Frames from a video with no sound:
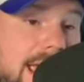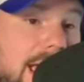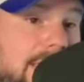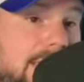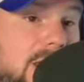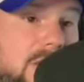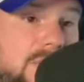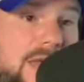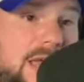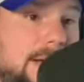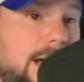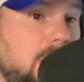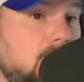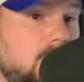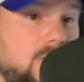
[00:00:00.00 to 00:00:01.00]
And then you think
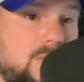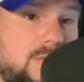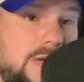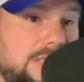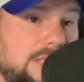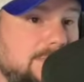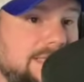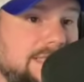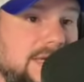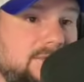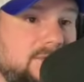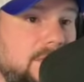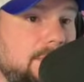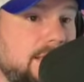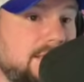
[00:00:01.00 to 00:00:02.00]
about who is missing
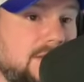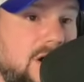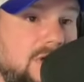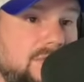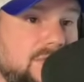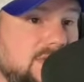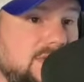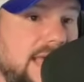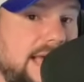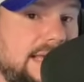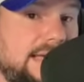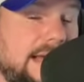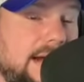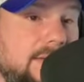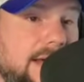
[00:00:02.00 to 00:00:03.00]
from this Dolphins
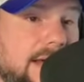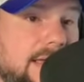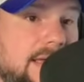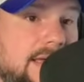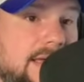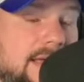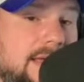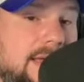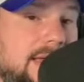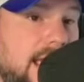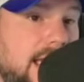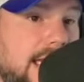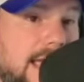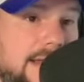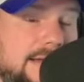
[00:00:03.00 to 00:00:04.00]
secondary
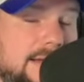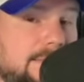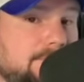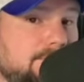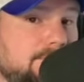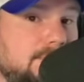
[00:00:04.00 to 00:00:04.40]
and,